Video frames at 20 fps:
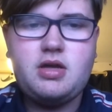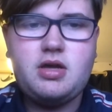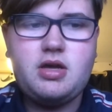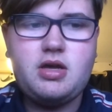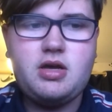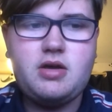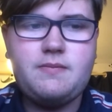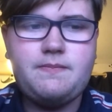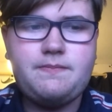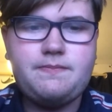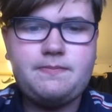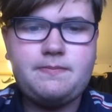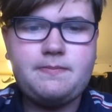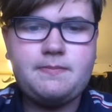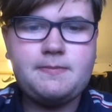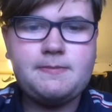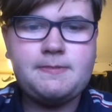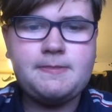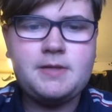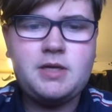Um,
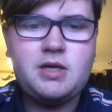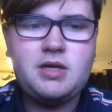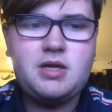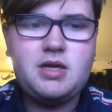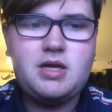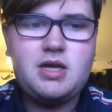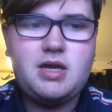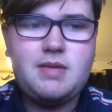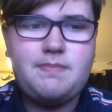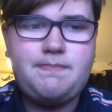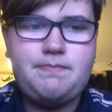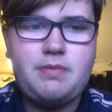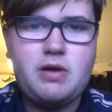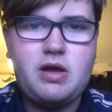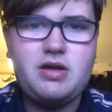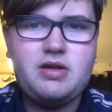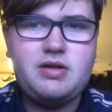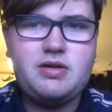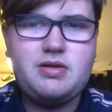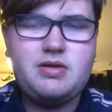
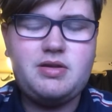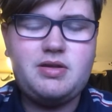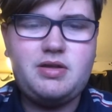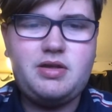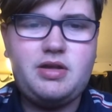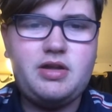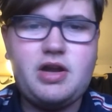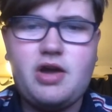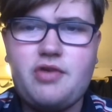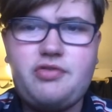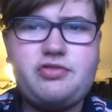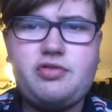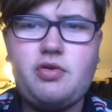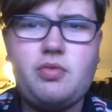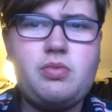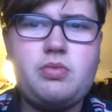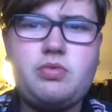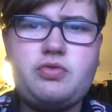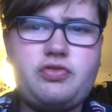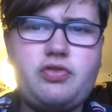but you know,
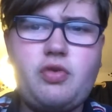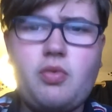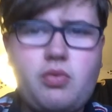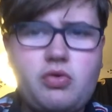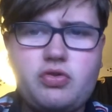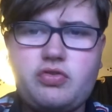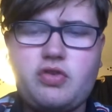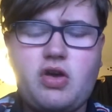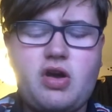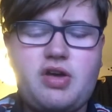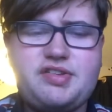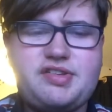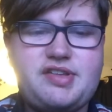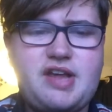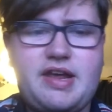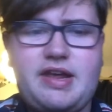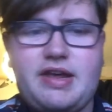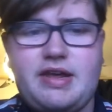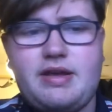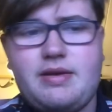some someone's got to
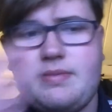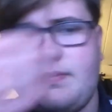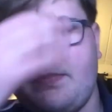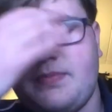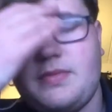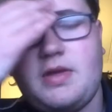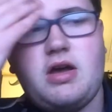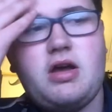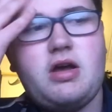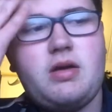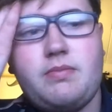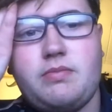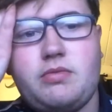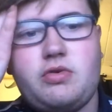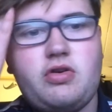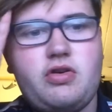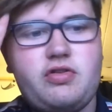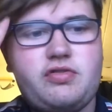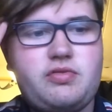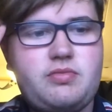say it
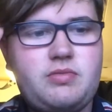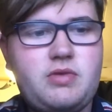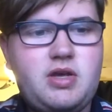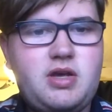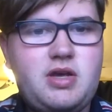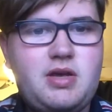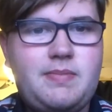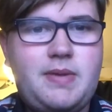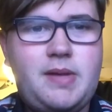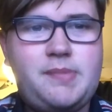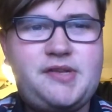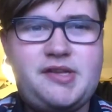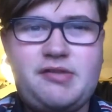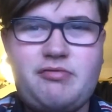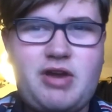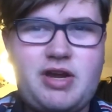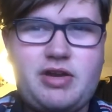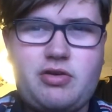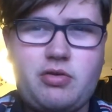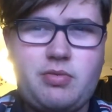because um, BBC
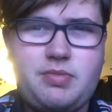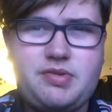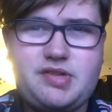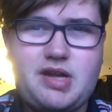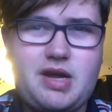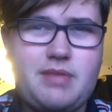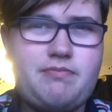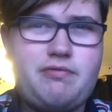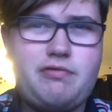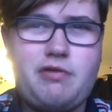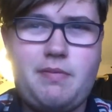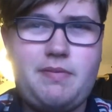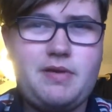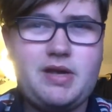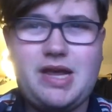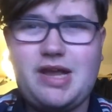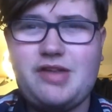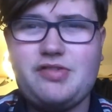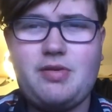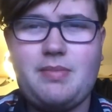Radio Humberside proper
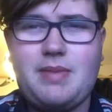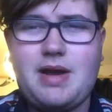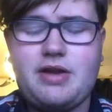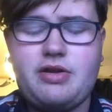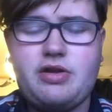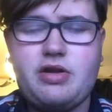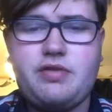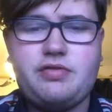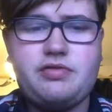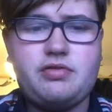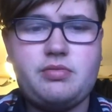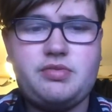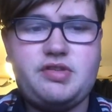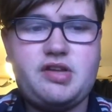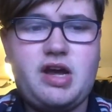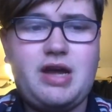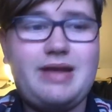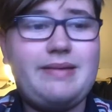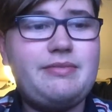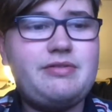gets on my nerves
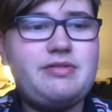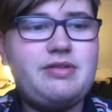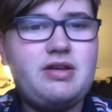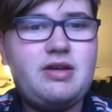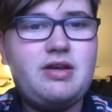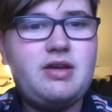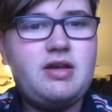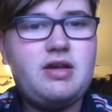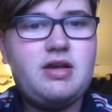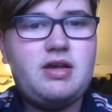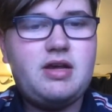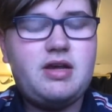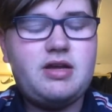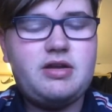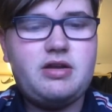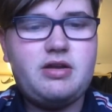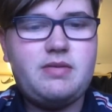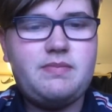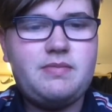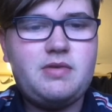sometimes,
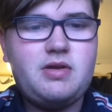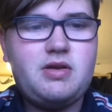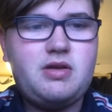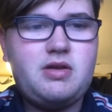and um,